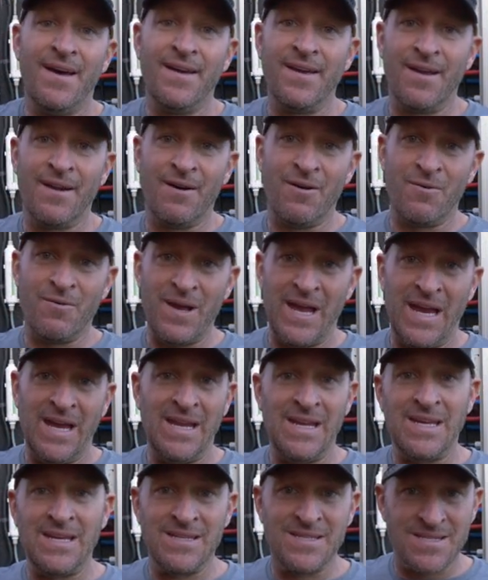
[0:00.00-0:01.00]
you know,
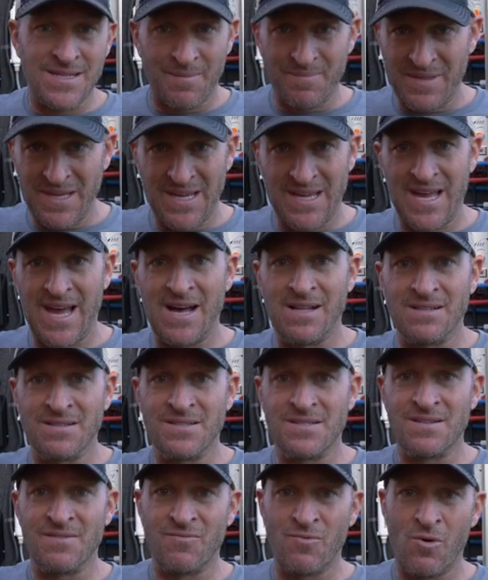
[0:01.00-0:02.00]
80-something
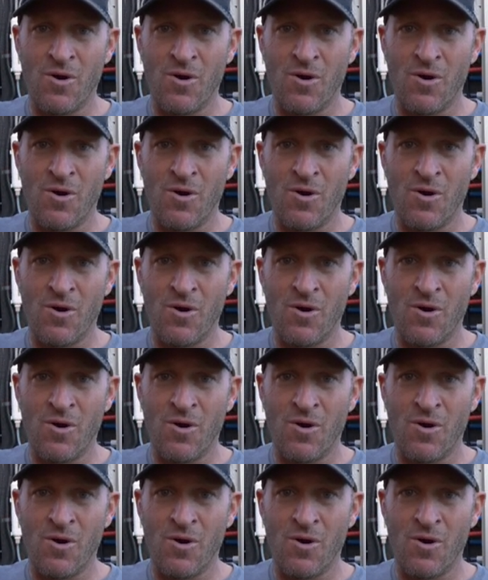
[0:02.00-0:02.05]
gallons of